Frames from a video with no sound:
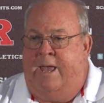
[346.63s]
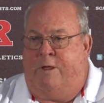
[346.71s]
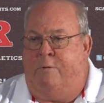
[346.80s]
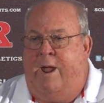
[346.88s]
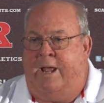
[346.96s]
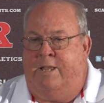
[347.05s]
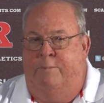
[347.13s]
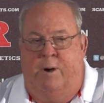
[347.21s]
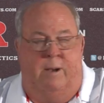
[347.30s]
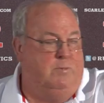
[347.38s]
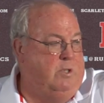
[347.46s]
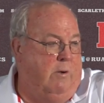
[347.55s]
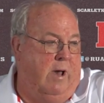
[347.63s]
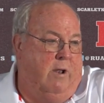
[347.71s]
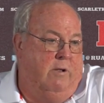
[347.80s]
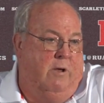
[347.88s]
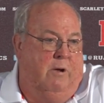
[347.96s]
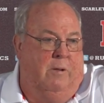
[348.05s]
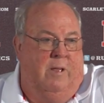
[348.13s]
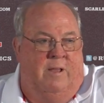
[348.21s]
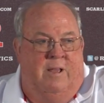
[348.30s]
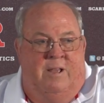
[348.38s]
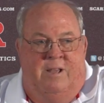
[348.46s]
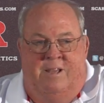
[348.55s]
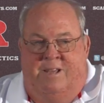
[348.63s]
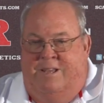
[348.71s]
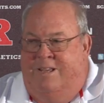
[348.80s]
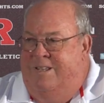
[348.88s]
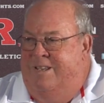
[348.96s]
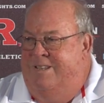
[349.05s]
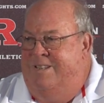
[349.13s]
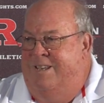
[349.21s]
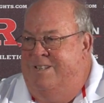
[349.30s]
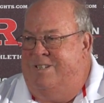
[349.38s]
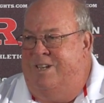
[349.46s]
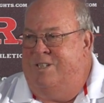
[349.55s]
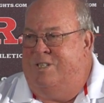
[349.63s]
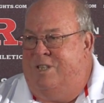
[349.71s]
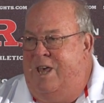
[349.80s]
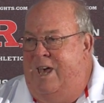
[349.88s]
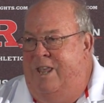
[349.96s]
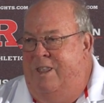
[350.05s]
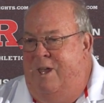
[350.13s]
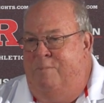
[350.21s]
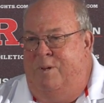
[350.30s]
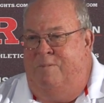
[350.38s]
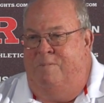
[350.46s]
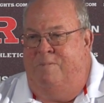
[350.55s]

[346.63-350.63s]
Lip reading: That cracked them up, so I don't know. Since then, they're